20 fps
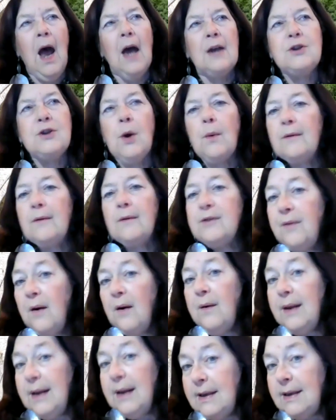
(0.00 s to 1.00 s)
So it's
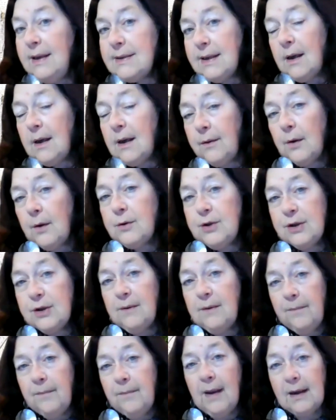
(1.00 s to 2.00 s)
very easy on those
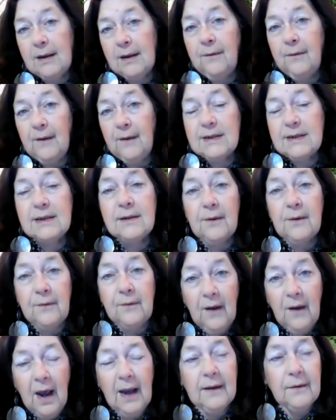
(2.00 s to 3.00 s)
ship manifests to
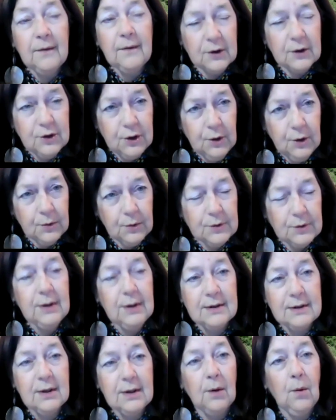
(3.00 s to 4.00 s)
find the Jews
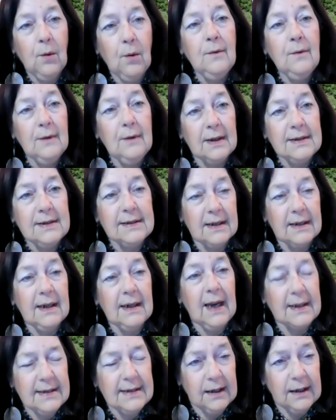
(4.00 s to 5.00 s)
because they're all listed
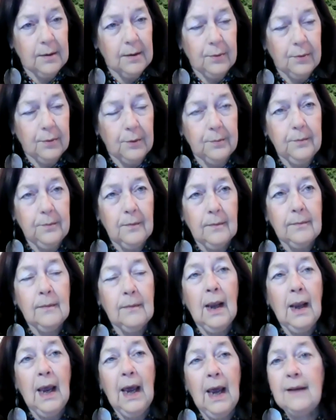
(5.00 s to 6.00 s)
as Hebrew.
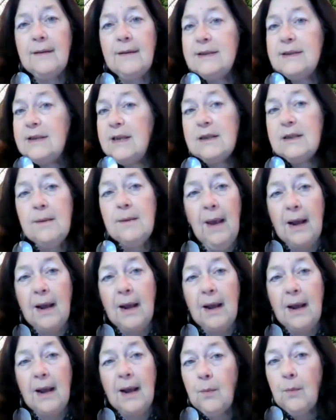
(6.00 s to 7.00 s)
And this doesn't
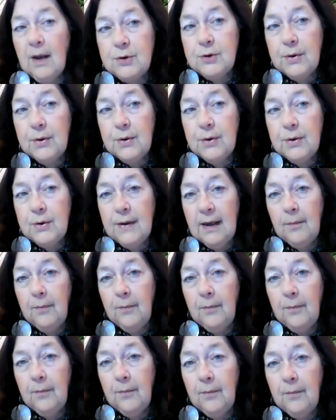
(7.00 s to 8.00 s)
matter what country they come
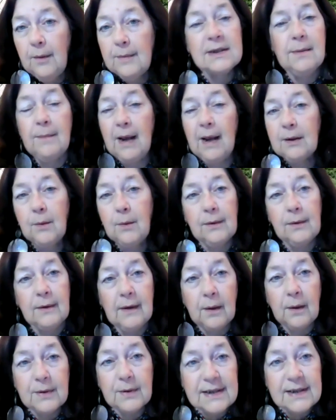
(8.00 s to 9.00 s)
from, it doesn't matter whether
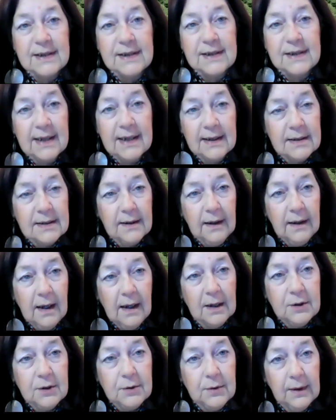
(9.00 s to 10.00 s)
they were citizens of the
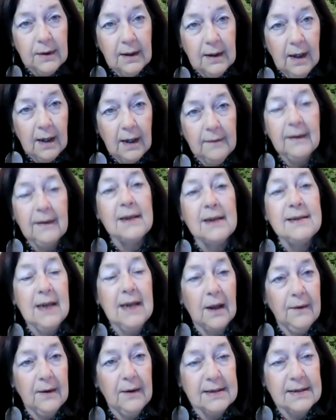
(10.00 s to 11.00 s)
country or not, that's
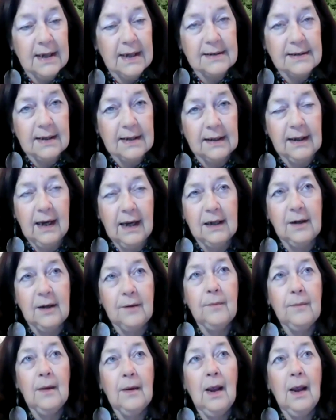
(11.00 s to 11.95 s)
how they're designated.